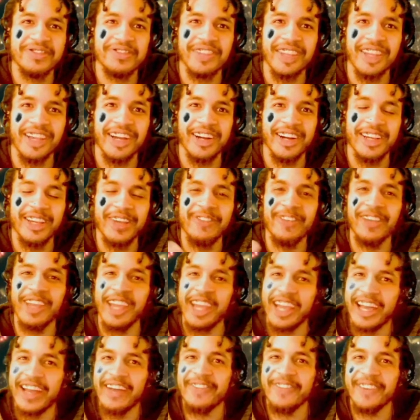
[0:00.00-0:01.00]
I'll give you
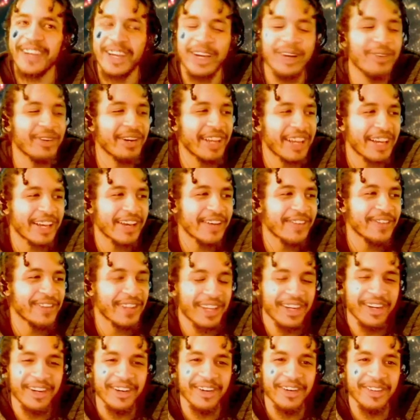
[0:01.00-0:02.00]
half now and half
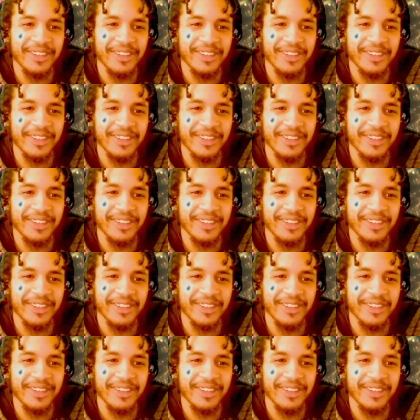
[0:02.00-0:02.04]
later.